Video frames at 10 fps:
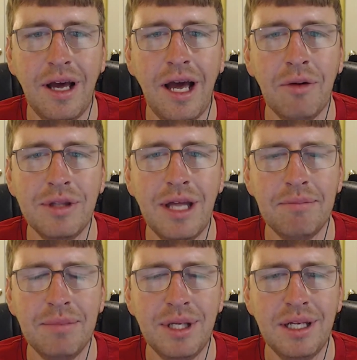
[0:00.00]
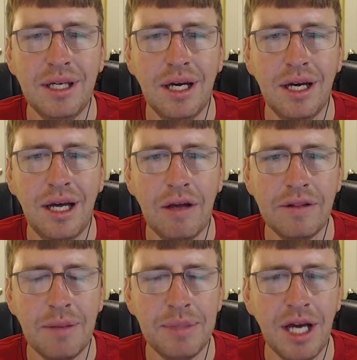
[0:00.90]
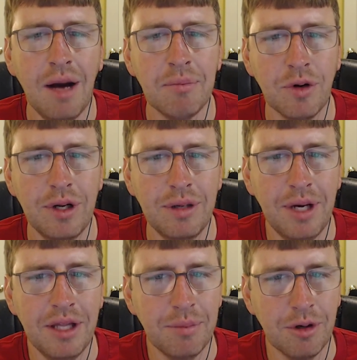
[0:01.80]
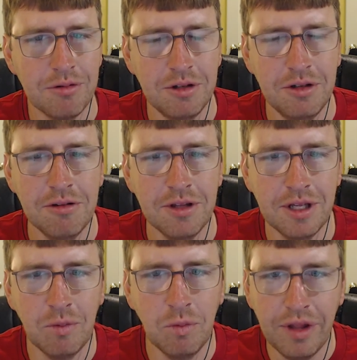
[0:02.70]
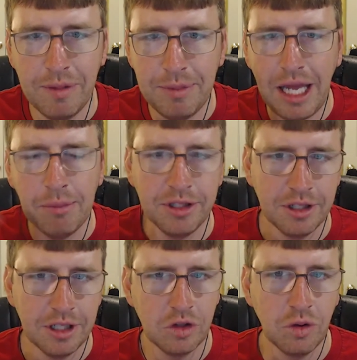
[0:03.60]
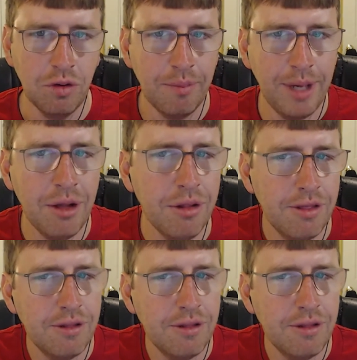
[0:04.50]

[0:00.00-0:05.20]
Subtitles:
how'd that be operated by the person using it? Will they be able to control the mouth?